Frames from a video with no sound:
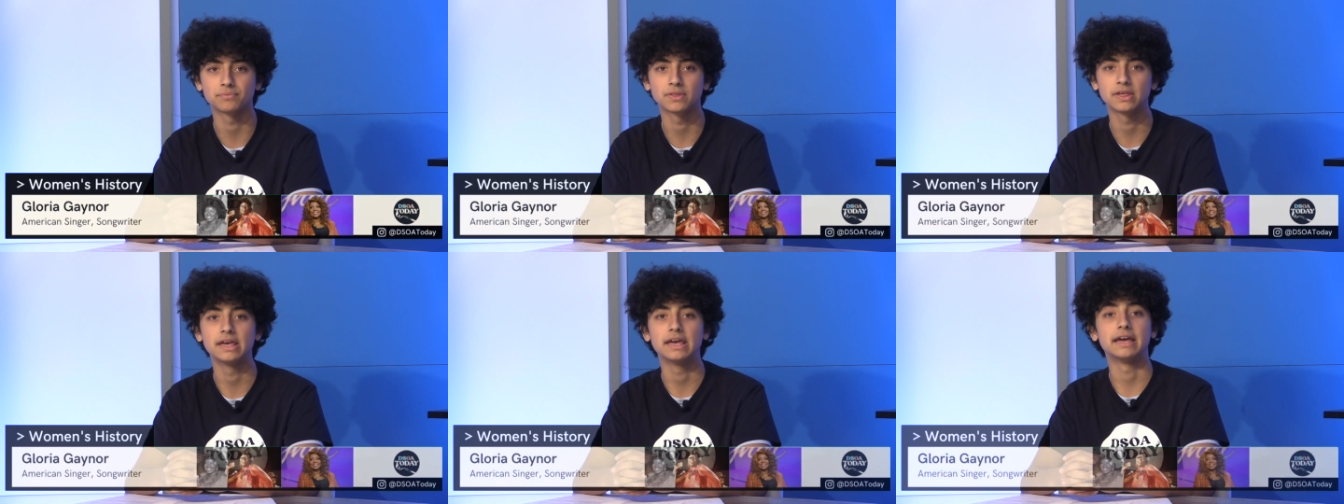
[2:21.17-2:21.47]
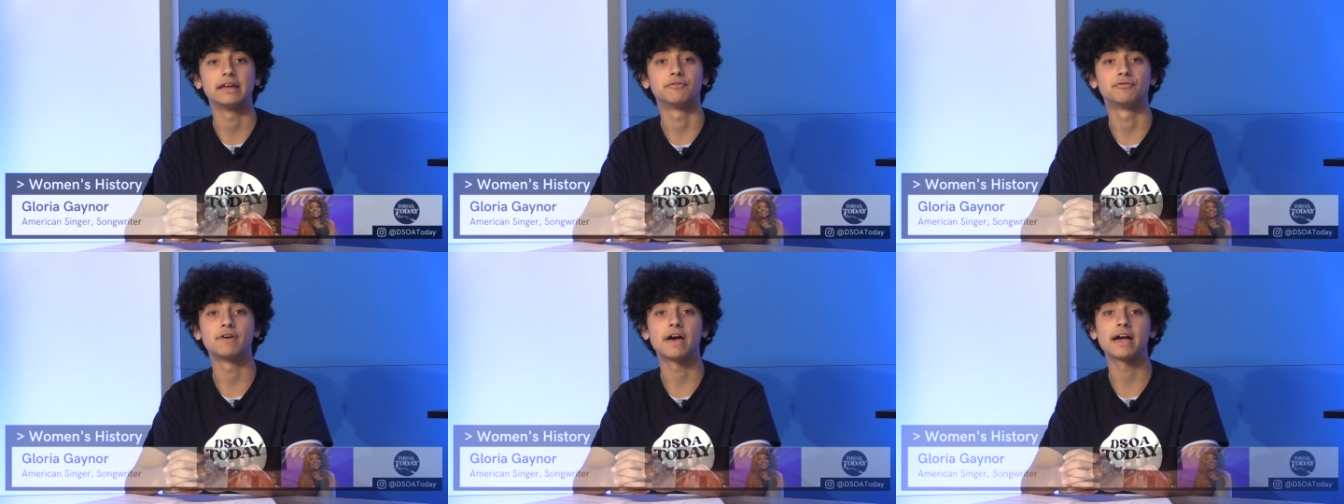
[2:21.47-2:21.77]

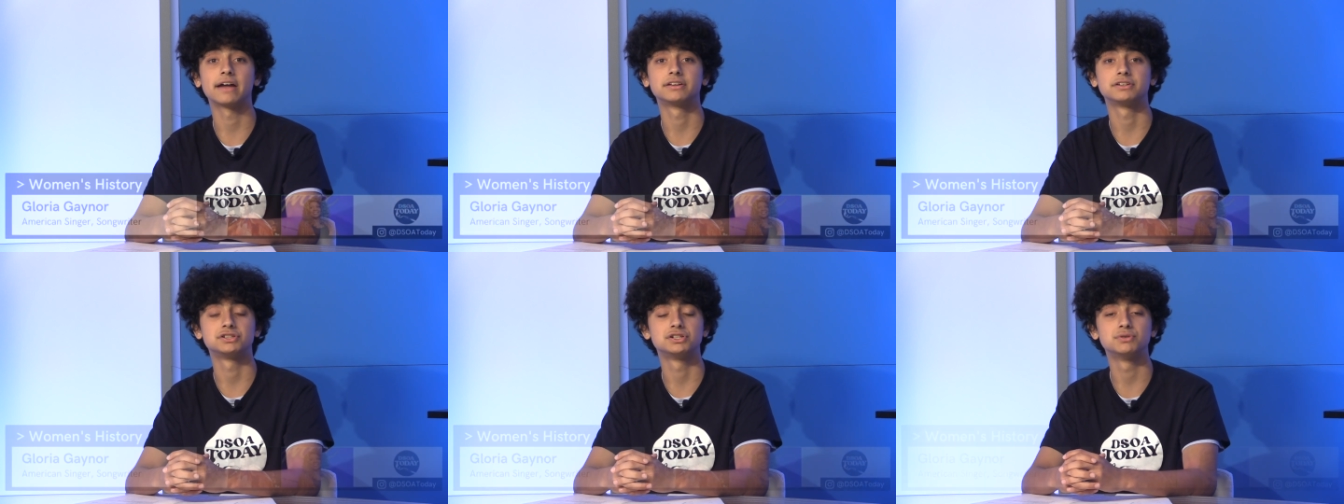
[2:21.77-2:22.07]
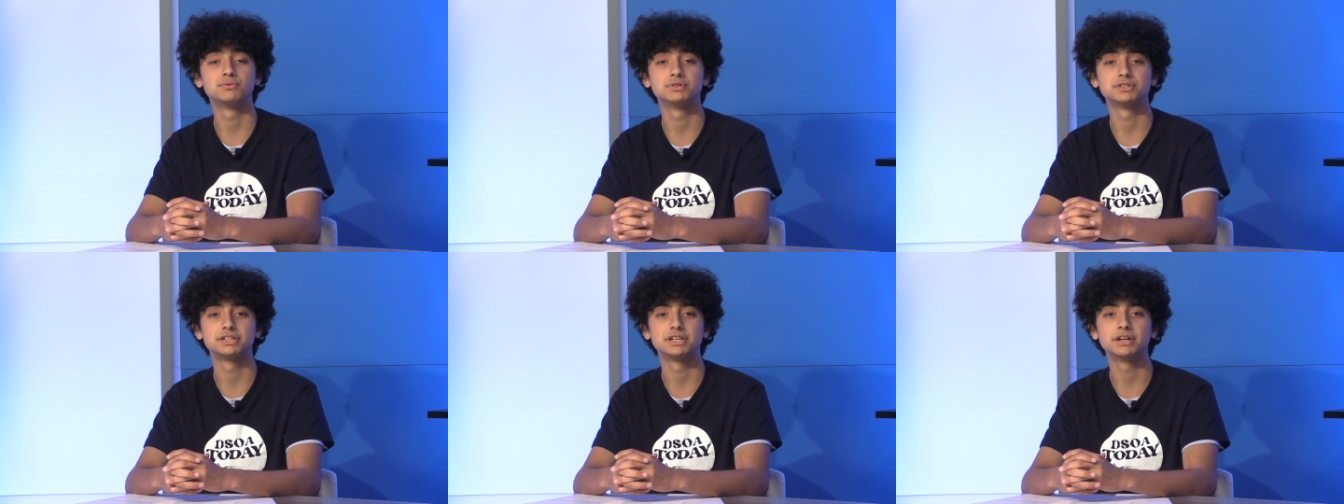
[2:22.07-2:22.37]
In fact, she
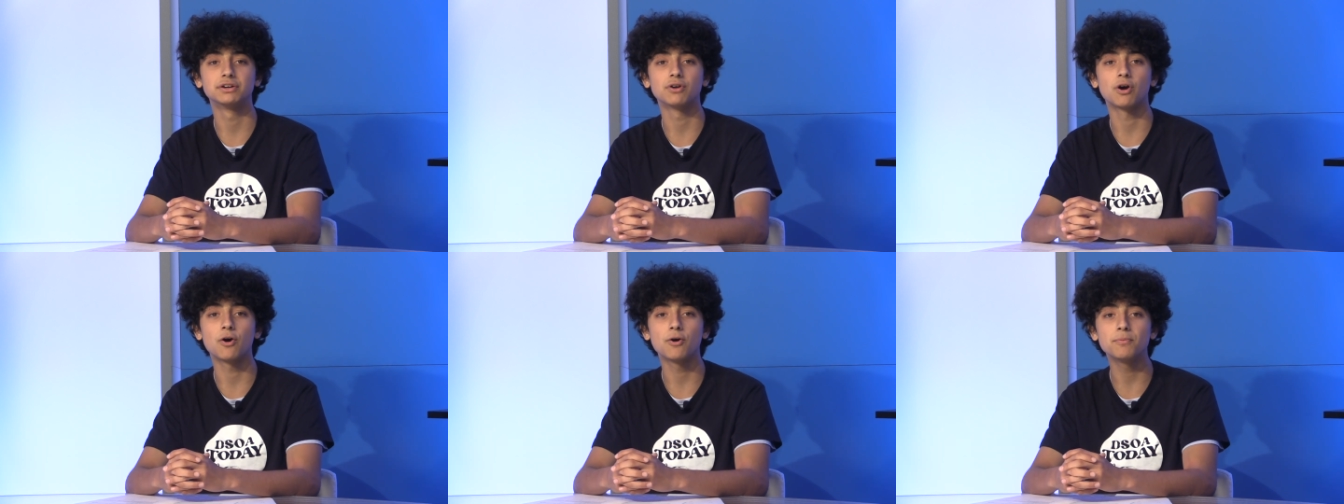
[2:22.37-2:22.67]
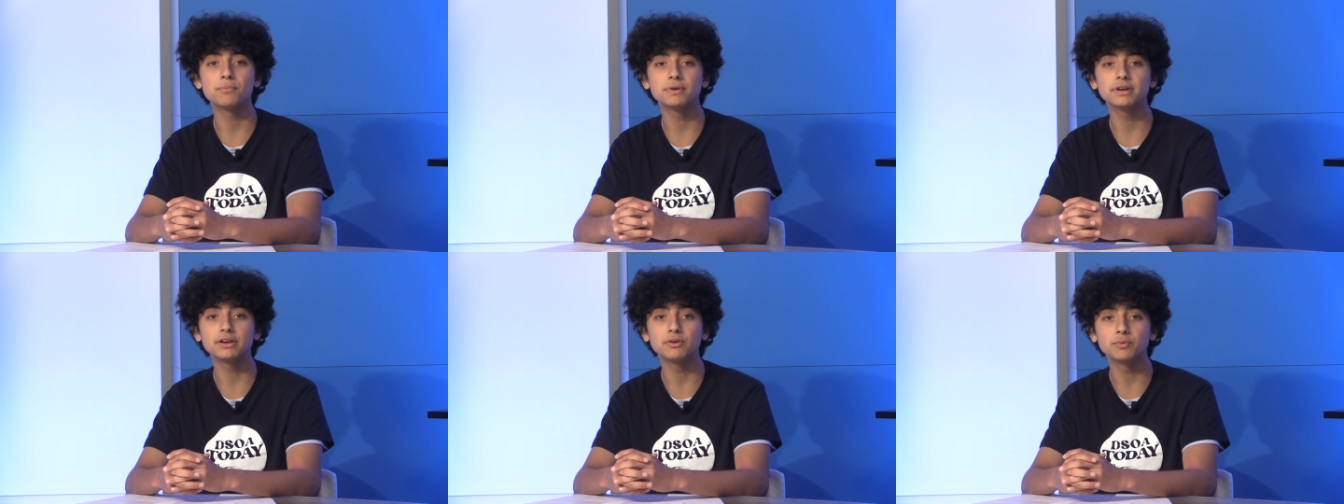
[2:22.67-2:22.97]
was here
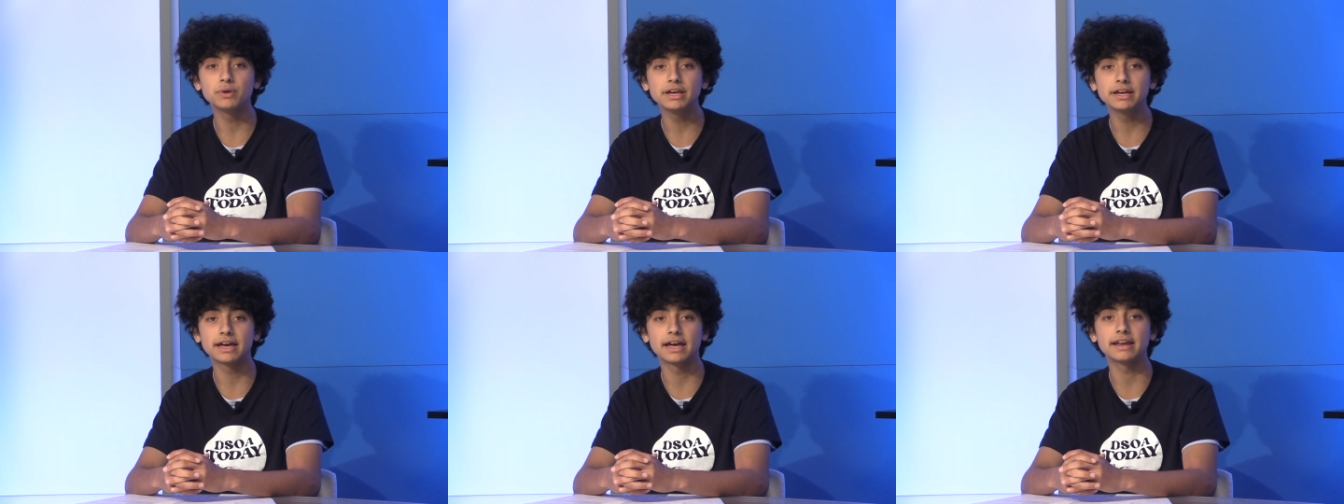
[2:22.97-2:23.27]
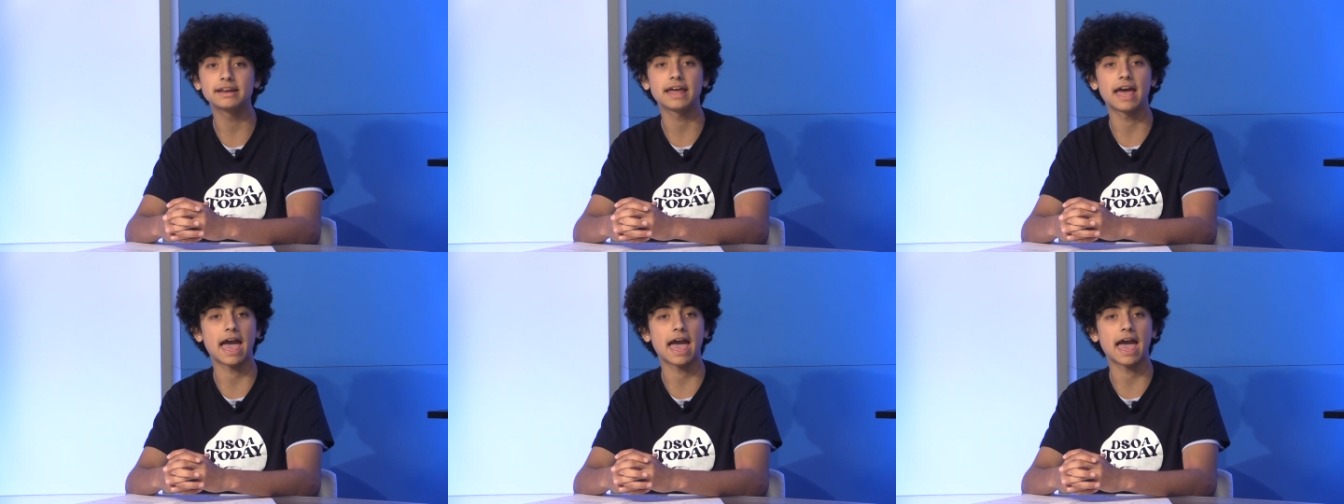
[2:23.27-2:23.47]
opening weekend